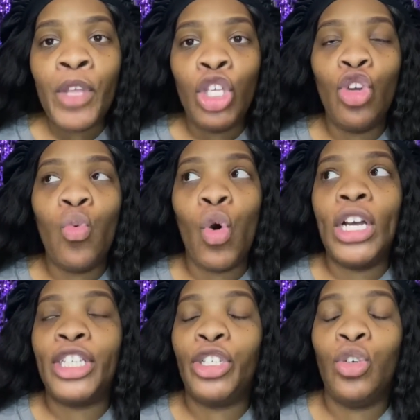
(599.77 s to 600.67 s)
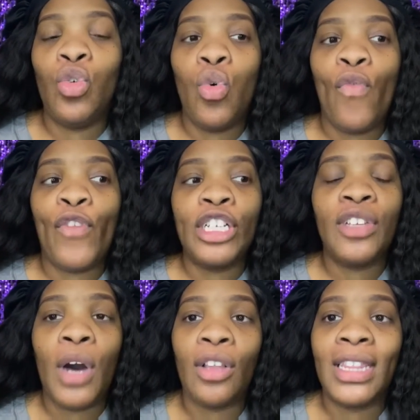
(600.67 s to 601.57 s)
you want to, first
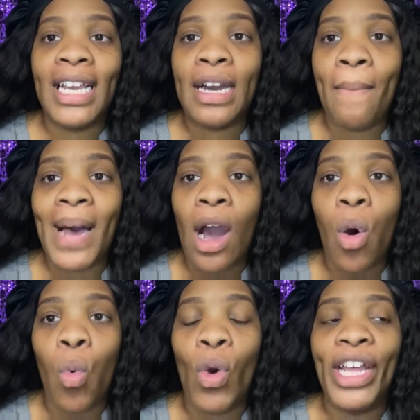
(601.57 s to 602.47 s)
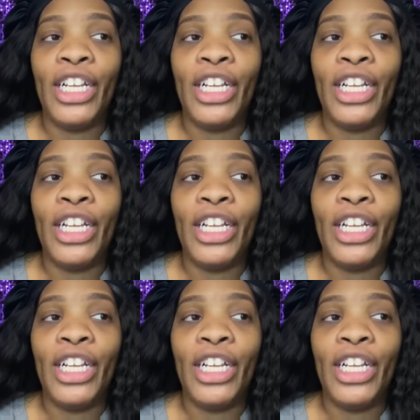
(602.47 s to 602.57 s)
of all, think about what